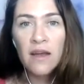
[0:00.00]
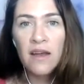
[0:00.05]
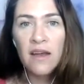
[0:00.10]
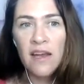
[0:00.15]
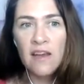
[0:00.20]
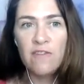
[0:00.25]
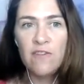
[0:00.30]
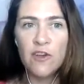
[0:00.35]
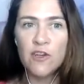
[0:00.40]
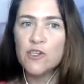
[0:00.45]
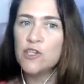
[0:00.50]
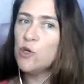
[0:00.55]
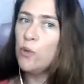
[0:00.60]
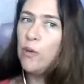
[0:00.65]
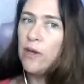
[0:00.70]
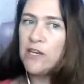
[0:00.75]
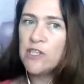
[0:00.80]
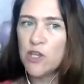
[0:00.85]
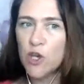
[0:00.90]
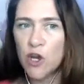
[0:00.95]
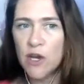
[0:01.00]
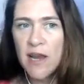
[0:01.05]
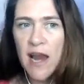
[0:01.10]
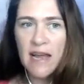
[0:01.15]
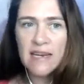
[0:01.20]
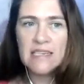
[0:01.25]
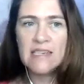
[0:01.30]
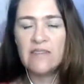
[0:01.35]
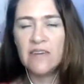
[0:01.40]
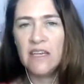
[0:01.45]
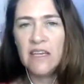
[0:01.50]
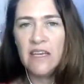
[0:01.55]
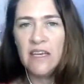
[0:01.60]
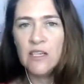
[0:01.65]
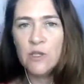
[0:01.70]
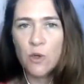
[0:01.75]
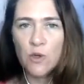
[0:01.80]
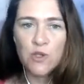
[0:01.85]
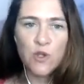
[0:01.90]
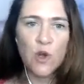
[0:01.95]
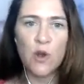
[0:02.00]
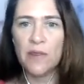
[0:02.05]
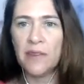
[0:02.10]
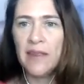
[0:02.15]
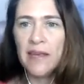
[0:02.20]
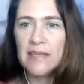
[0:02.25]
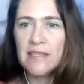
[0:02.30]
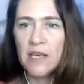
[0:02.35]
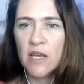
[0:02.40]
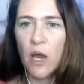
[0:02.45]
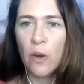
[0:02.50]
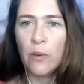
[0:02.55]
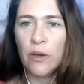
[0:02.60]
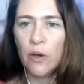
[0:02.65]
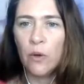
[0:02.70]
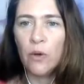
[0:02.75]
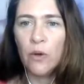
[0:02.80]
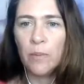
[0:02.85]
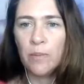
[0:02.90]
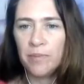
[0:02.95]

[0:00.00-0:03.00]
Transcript: if you're doing certain activities or certain things are going on.